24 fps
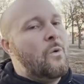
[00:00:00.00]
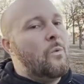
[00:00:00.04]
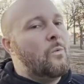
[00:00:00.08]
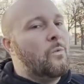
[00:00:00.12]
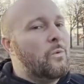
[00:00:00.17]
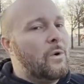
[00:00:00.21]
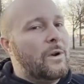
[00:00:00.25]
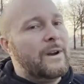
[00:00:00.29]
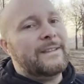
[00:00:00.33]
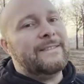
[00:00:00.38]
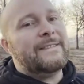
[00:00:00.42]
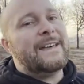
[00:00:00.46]

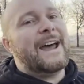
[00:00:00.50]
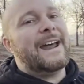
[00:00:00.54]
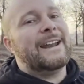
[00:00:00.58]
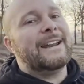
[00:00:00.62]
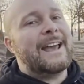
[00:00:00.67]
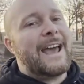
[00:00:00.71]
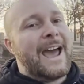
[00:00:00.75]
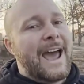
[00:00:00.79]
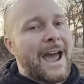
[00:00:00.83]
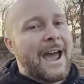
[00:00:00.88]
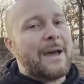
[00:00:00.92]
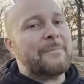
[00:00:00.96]
Wouldn't that
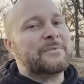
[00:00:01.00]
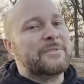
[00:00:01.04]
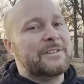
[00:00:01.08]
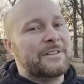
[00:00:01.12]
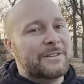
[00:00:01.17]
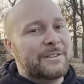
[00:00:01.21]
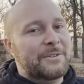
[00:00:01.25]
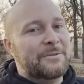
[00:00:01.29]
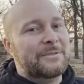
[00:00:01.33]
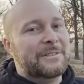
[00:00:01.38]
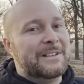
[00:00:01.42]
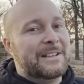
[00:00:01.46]

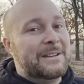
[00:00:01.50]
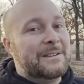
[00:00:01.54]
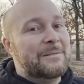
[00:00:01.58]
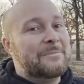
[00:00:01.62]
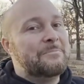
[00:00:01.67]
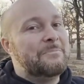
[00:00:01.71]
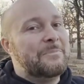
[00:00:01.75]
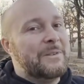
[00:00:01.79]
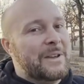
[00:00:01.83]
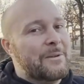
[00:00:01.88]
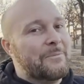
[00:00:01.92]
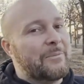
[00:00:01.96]
absolutely
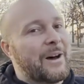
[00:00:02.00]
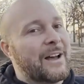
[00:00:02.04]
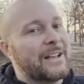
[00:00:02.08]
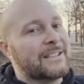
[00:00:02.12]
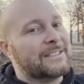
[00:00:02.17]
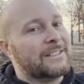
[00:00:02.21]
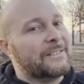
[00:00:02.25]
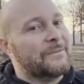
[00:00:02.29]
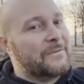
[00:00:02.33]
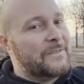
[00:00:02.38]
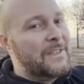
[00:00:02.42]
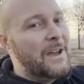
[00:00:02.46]
be a
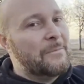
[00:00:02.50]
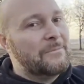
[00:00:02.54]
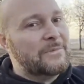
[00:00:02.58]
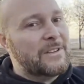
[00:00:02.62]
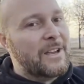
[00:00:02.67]
positive? Thumbs